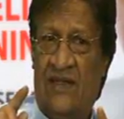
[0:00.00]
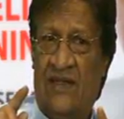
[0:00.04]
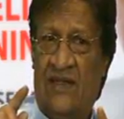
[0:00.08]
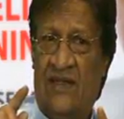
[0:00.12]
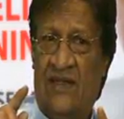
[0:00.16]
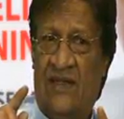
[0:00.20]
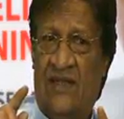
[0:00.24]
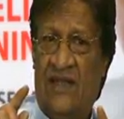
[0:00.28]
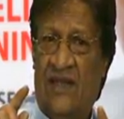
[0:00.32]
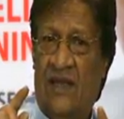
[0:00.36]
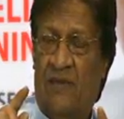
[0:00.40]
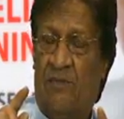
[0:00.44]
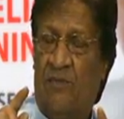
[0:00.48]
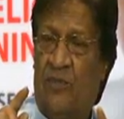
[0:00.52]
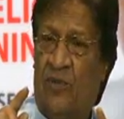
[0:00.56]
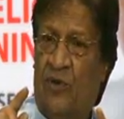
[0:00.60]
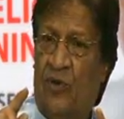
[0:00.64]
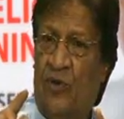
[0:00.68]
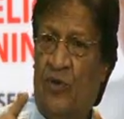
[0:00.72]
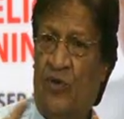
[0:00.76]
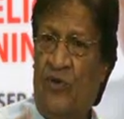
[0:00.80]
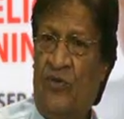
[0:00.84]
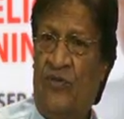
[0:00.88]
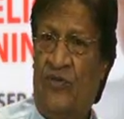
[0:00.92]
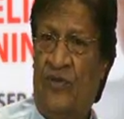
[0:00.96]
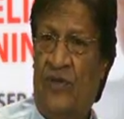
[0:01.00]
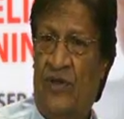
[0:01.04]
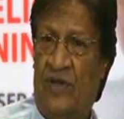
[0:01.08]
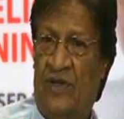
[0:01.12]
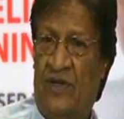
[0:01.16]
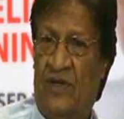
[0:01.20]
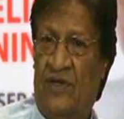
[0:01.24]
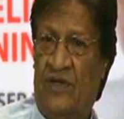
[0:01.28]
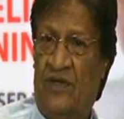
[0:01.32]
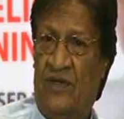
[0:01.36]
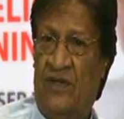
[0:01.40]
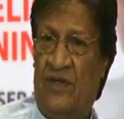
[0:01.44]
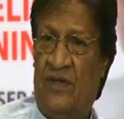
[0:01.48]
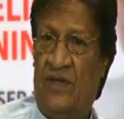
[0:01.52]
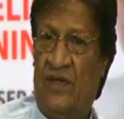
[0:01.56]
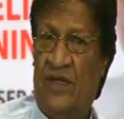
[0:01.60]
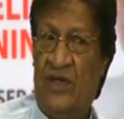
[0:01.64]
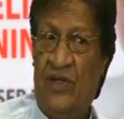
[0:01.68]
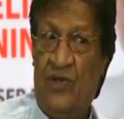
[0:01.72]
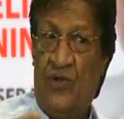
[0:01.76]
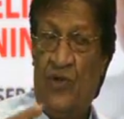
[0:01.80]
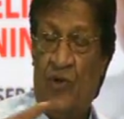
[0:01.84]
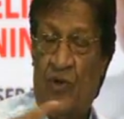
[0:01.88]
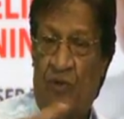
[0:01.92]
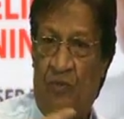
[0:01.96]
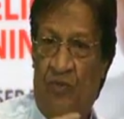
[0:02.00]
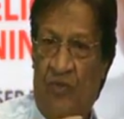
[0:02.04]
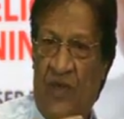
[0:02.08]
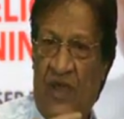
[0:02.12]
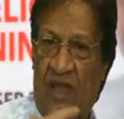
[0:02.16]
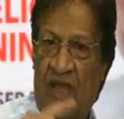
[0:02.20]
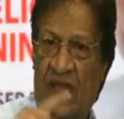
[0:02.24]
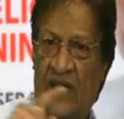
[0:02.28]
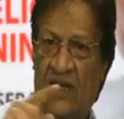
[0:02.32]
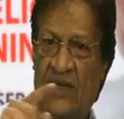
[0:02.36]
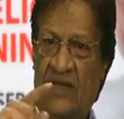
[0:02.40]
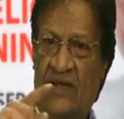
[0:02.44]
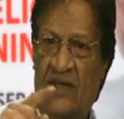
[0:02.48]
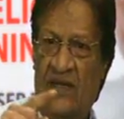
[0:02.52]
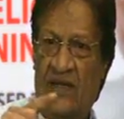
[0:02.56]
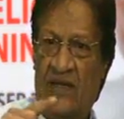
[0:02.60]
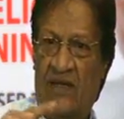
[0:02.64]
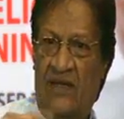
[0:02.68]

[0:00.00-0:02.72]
the approval, the European